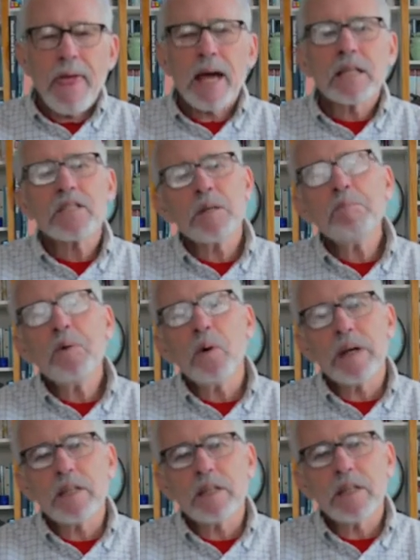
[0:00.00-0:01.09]
At some
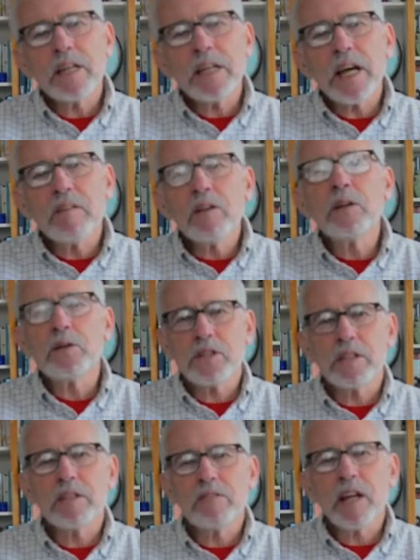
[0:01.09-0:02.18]
point in the
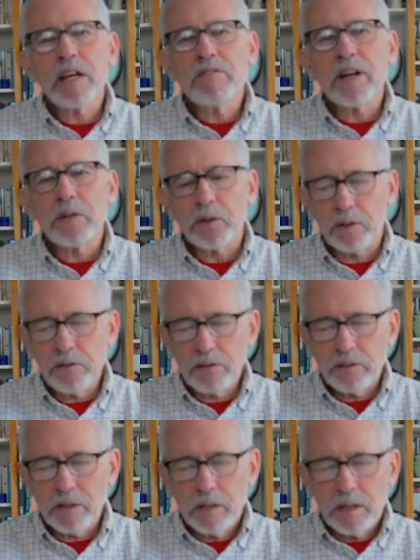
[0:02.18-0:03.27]
evolution of life on Earth,